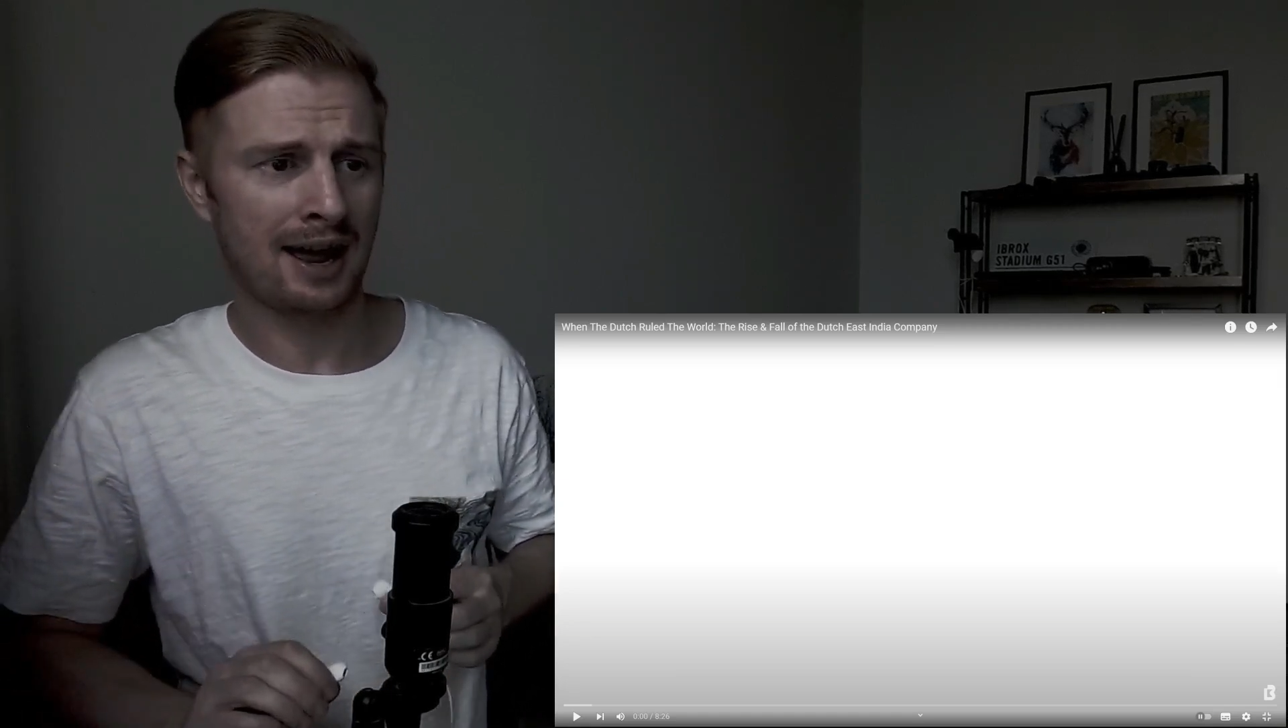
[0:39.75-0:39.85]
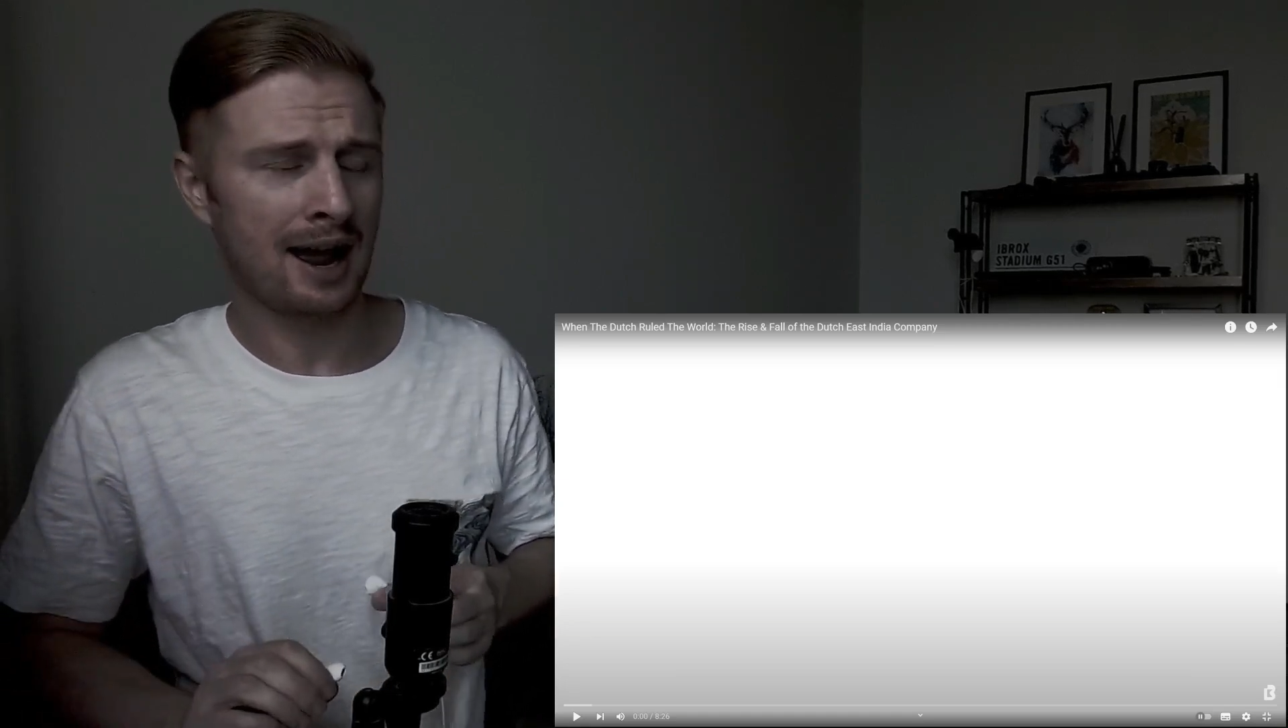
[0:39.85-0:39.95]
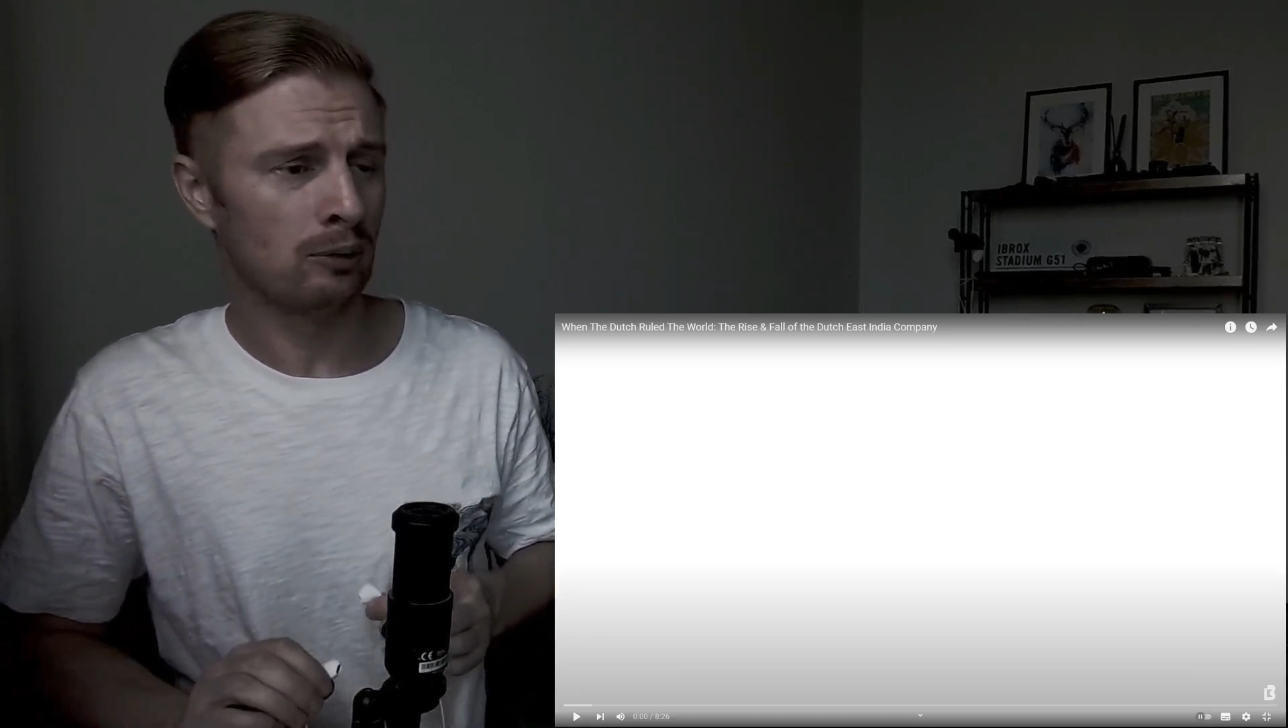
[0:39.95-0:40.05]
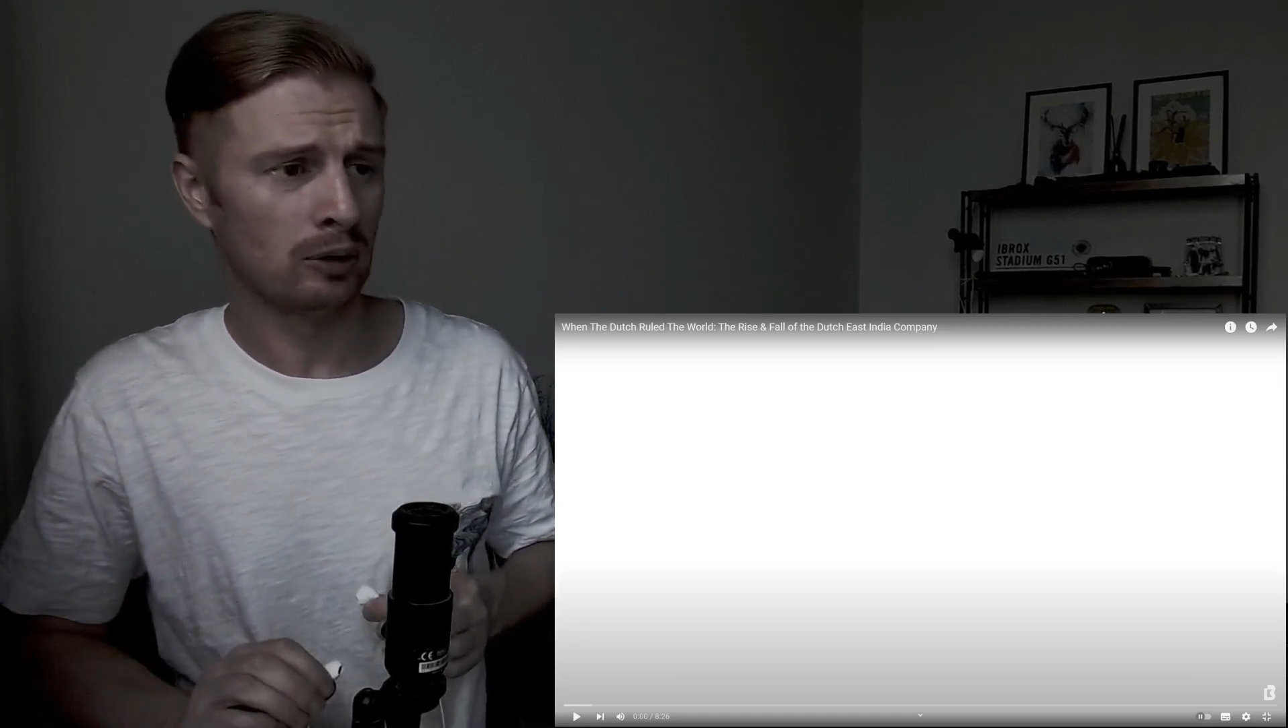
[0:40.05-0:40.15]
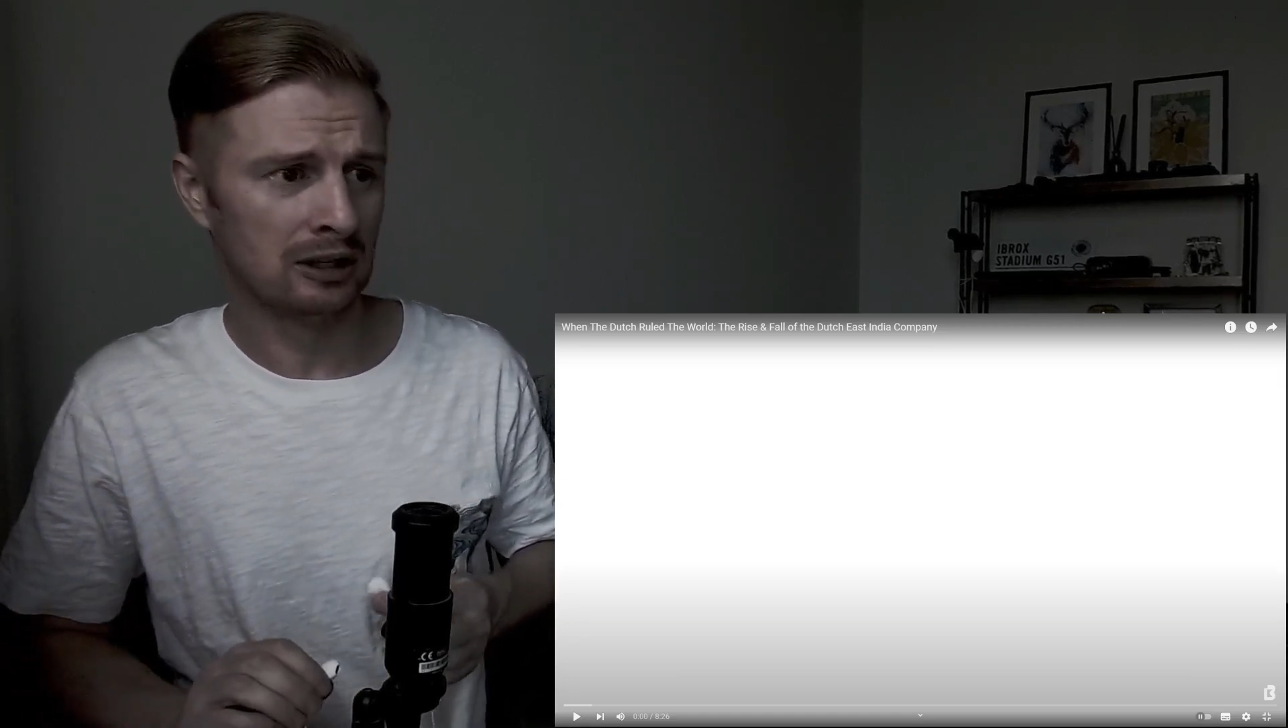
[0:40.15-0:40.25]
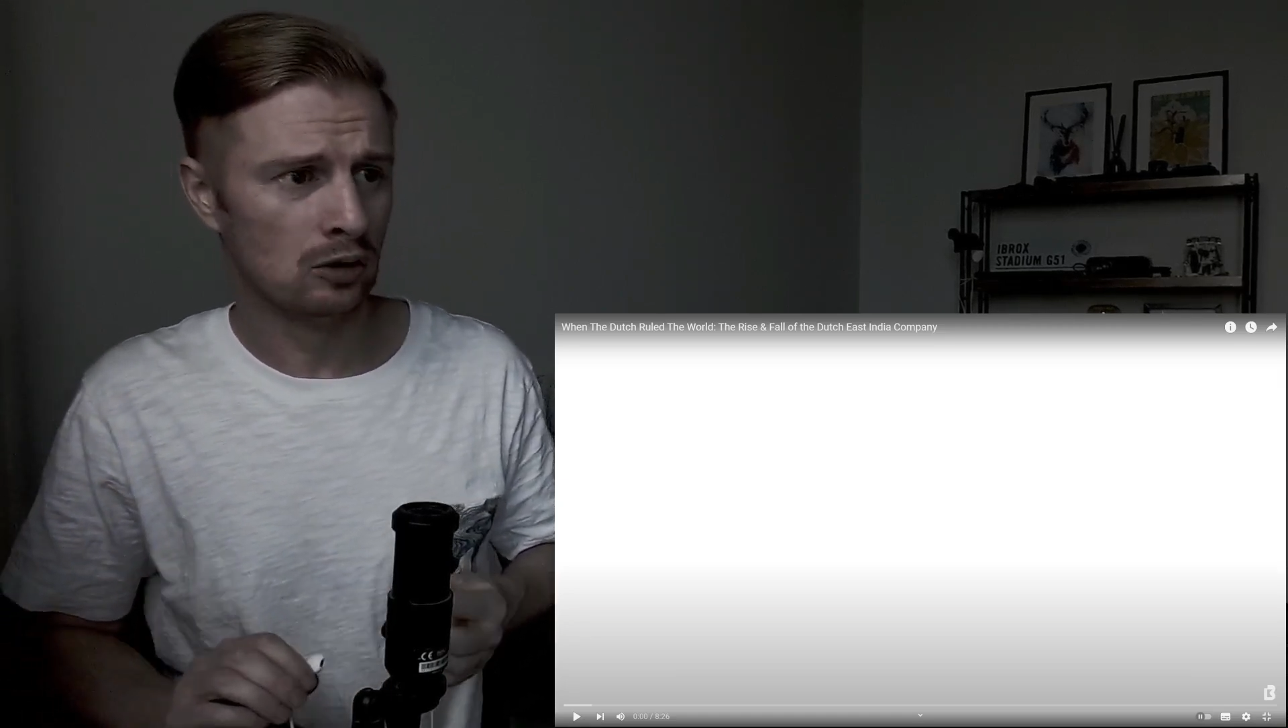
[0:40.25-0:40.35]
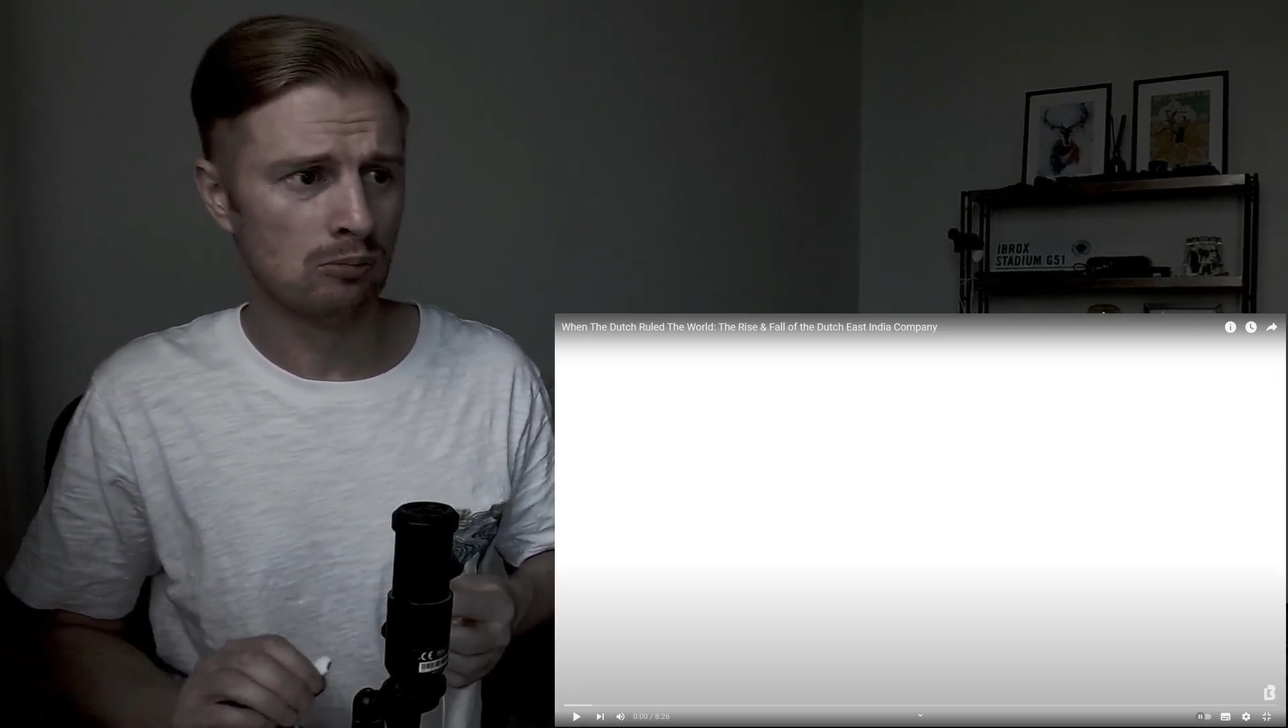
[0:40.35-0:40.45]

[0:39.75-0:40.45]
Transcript: I want to know